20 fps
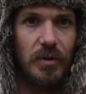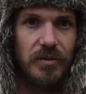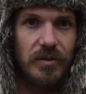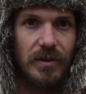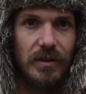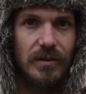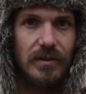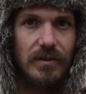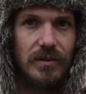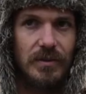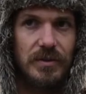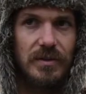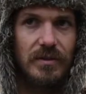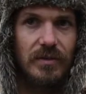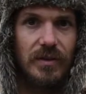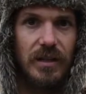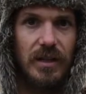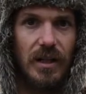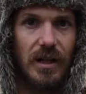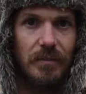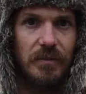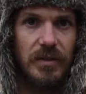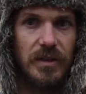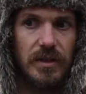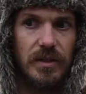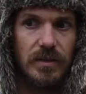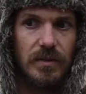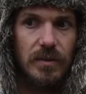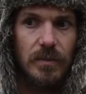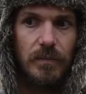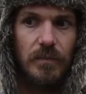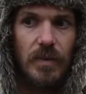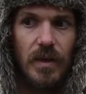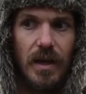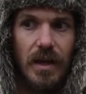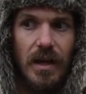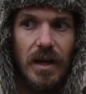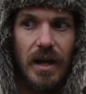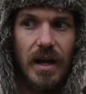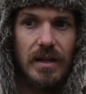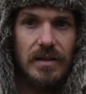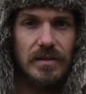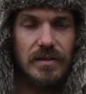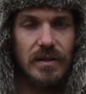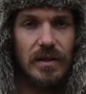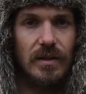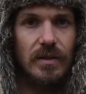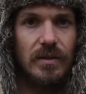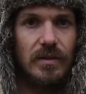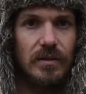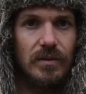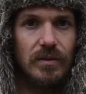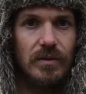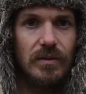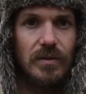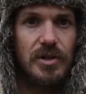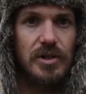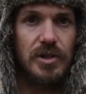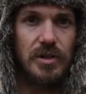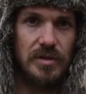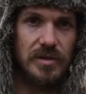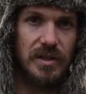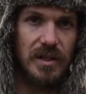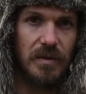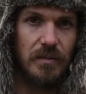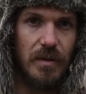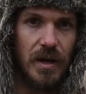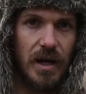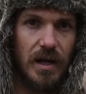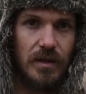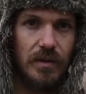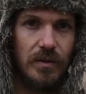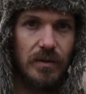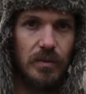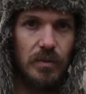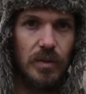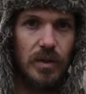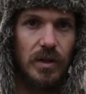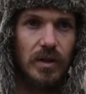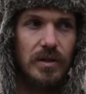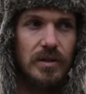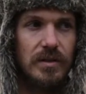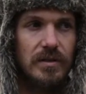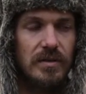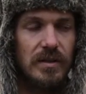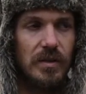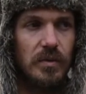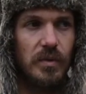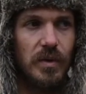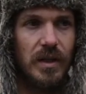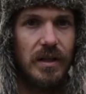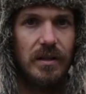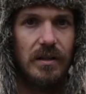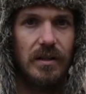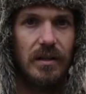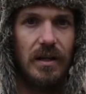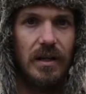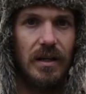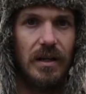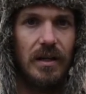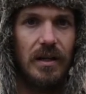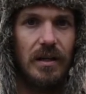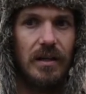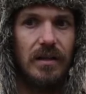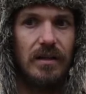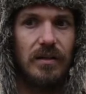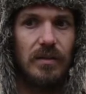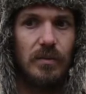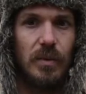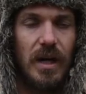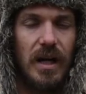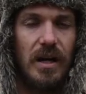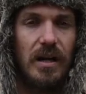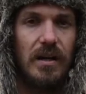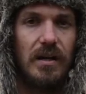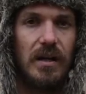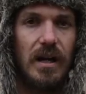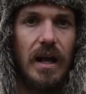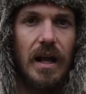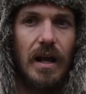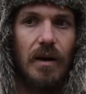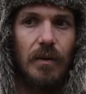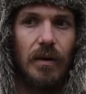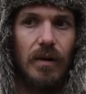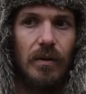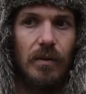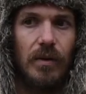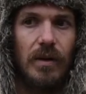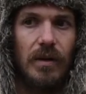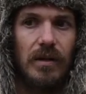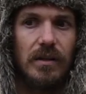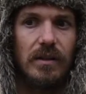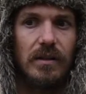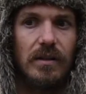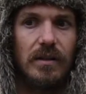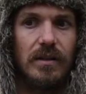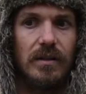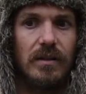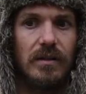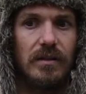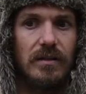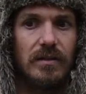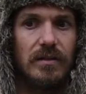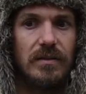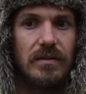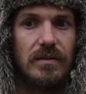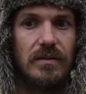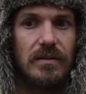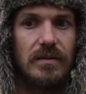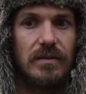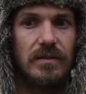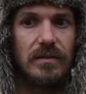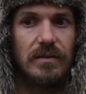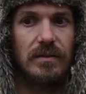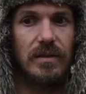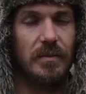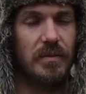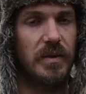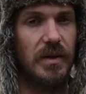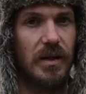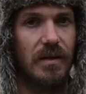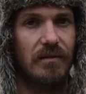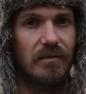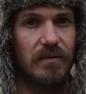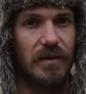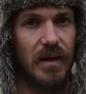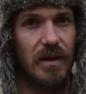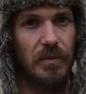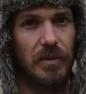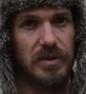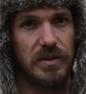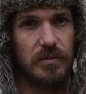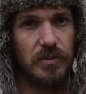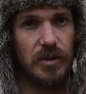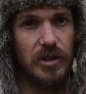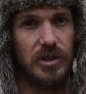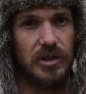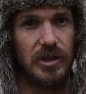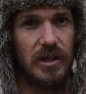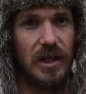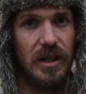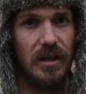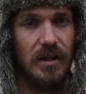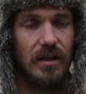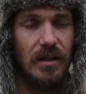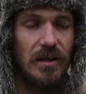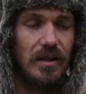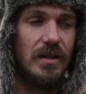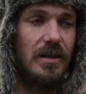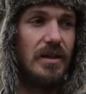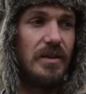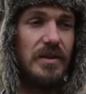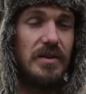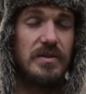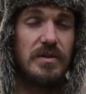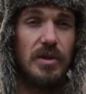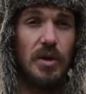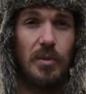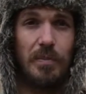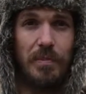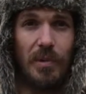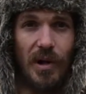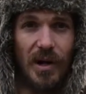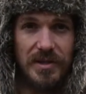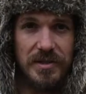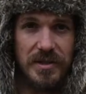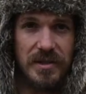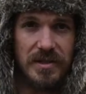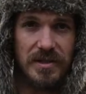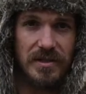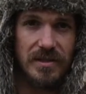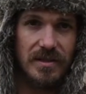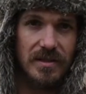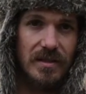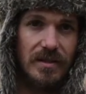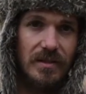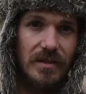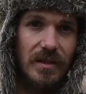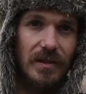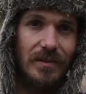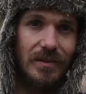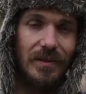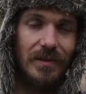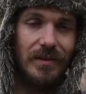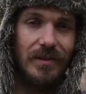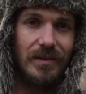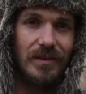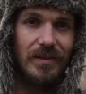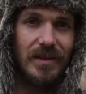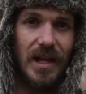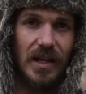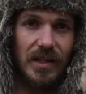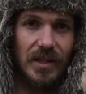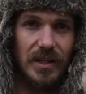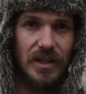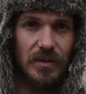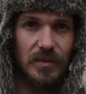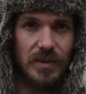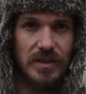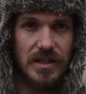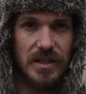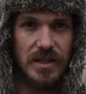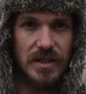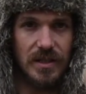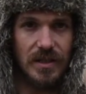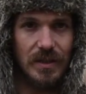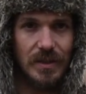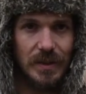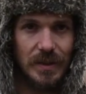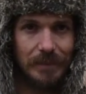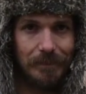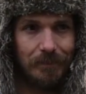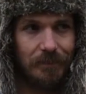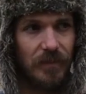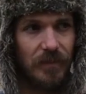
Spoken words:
exclusively up to you. And so choosing my own work, choosing when and where and how I work is something I very much appreciate. There's no bosses, no one telling you what to do.